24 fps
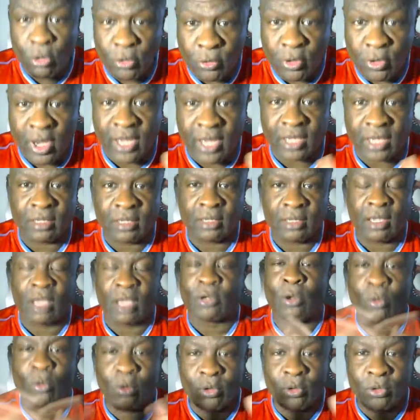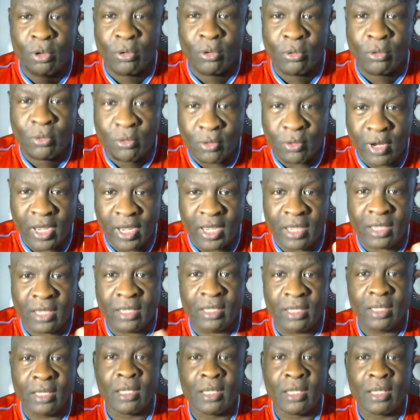gray. I don't want no gray.